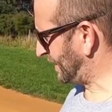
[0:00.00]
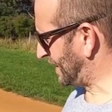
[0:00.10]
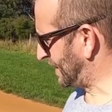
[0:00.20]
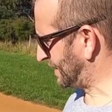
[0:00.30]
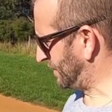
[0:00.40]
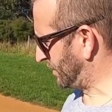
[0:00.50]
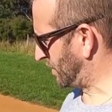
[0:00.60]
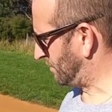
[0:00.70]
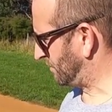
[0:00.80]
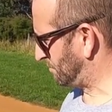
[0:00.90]
it down so you've
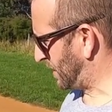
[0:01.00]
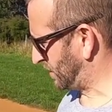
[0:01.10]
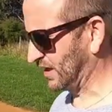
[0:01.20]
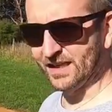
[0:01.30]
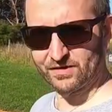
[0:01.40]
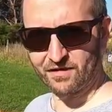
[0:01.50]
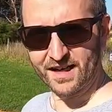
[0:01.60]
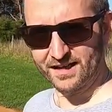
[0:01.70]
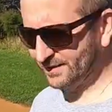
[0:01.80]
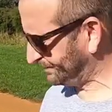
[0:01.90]
got much less
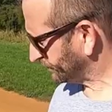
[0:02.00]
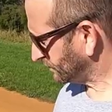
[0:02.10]
rudder,